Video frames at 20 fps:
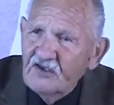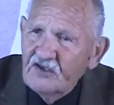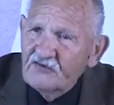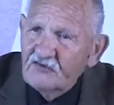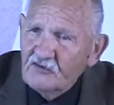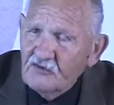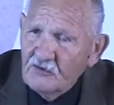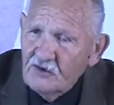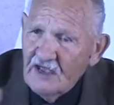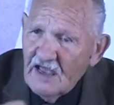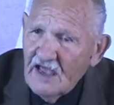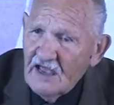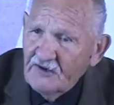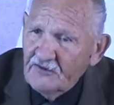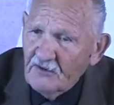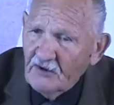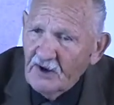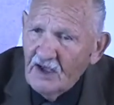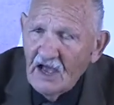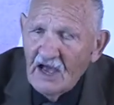his
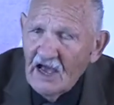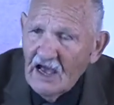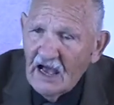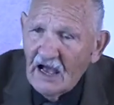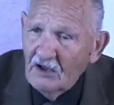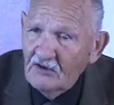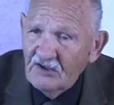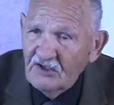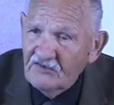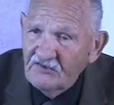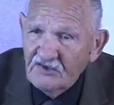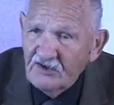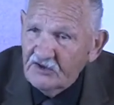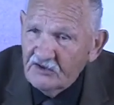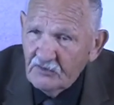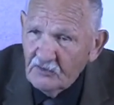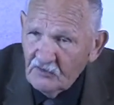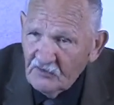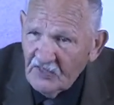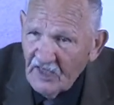creator. How does he
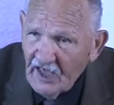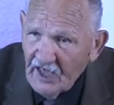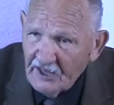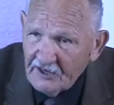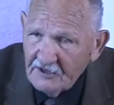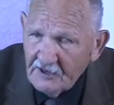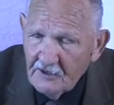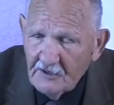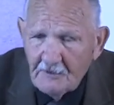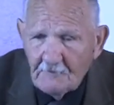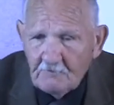do that?